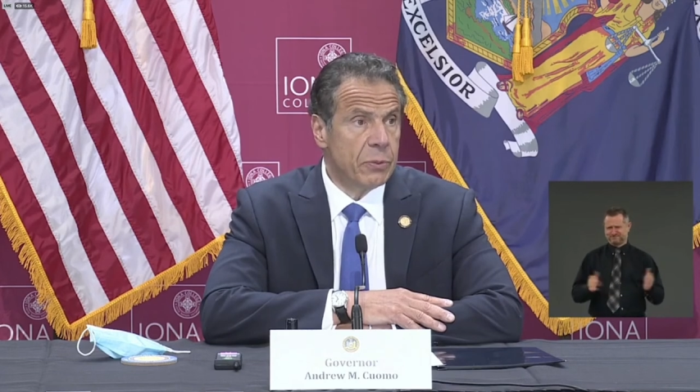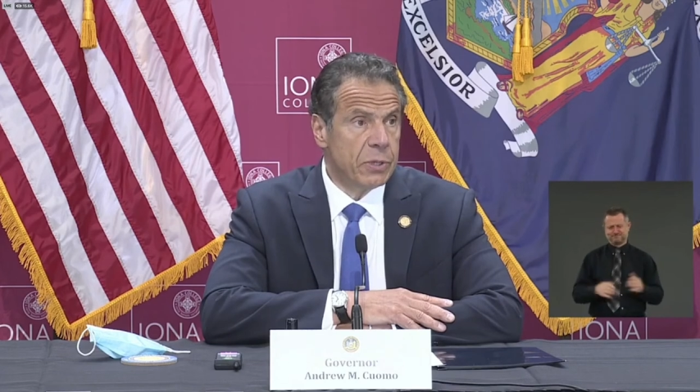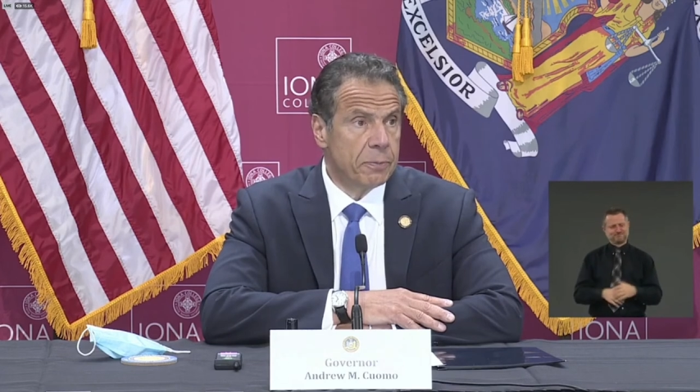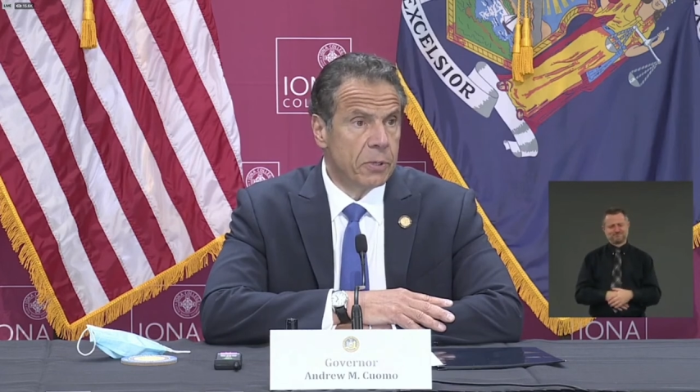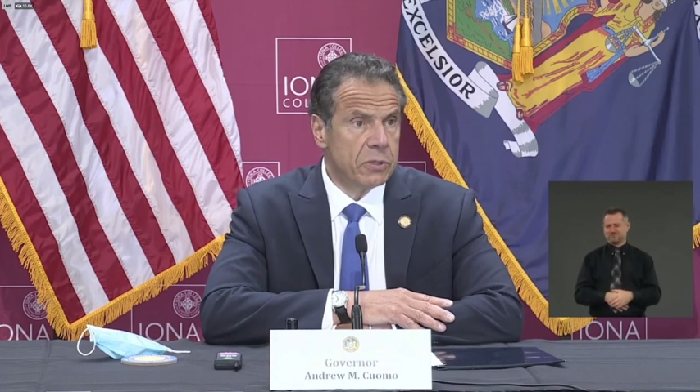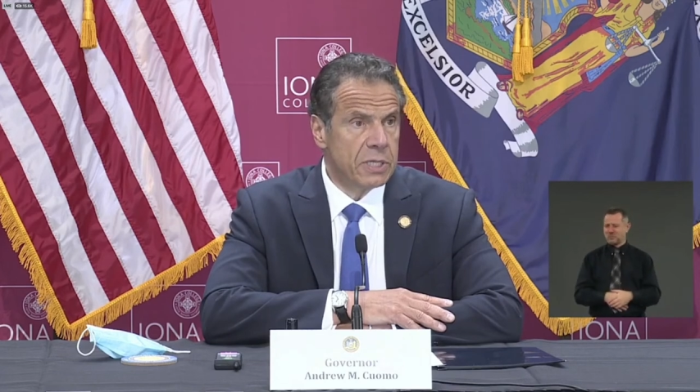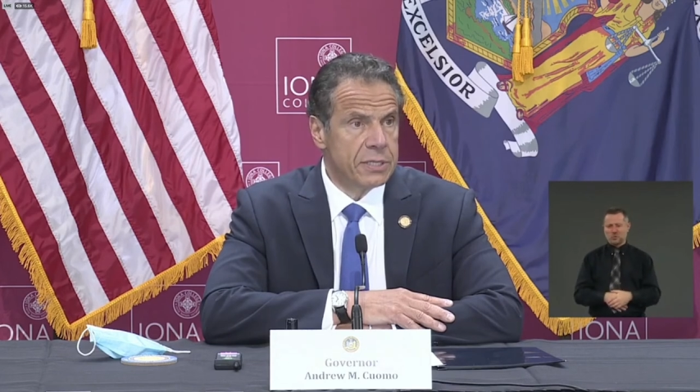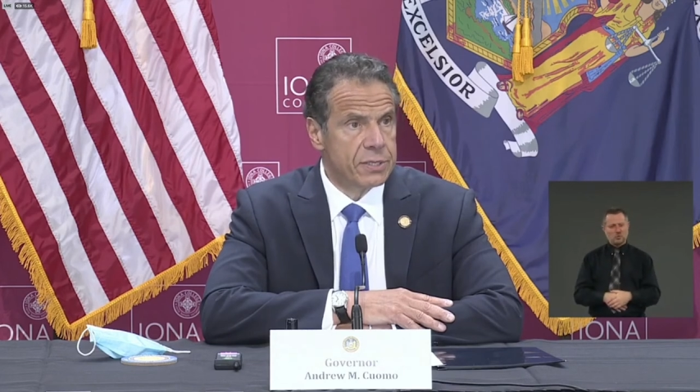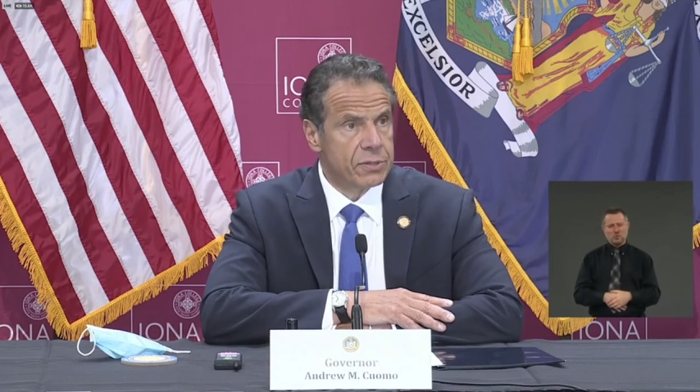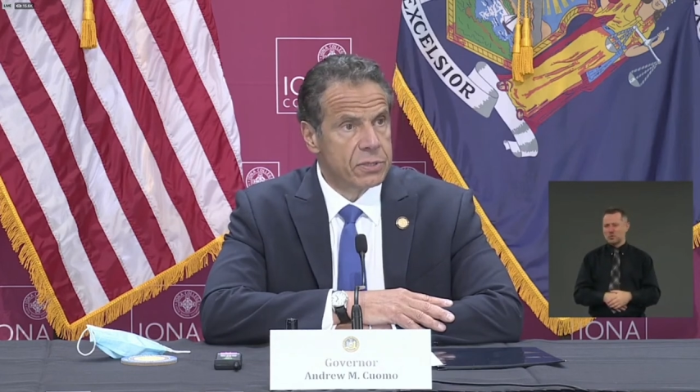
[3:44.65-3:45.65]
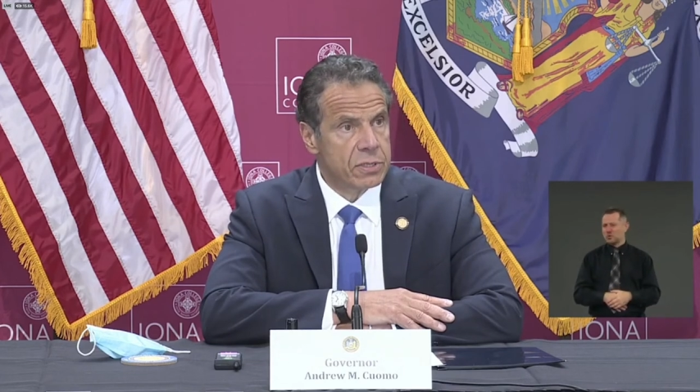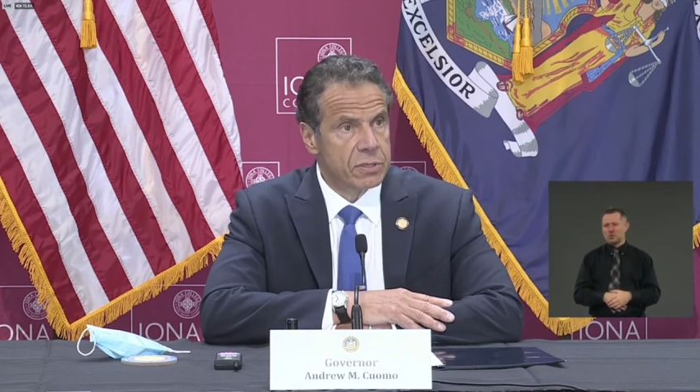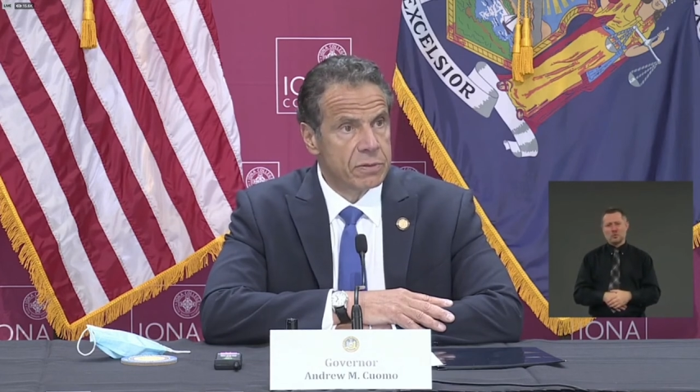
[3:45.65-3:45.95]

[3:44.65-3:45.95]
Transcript: with the protesters.